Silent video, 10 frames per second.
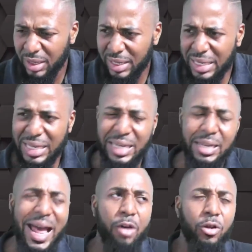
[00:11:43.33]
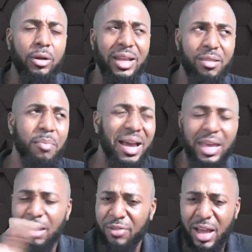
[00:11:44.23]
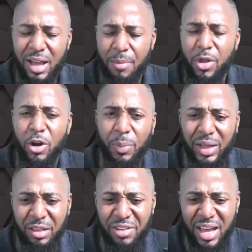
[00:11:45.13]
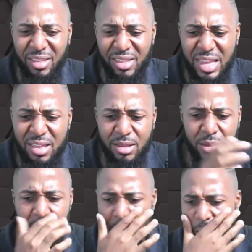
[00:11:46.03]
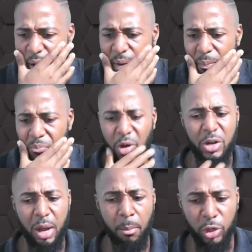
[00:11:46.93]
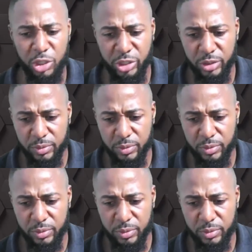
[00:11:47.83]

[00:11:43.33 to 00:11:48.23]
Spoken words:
That's the back end of the early part of last season. But not much.